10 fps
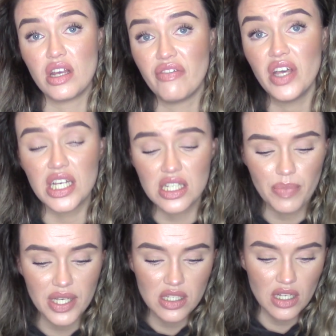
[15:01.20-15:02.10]
your face,
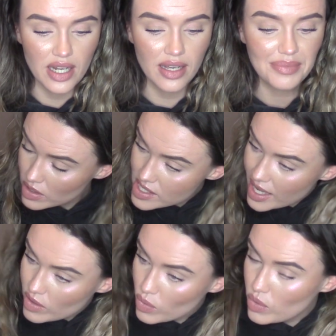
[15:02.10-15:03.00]
basically.
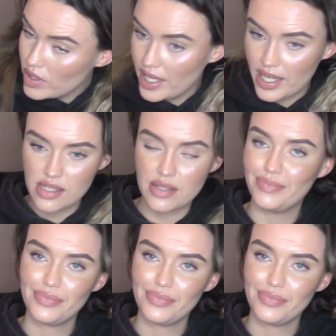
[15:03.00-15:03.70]
Saying all of this,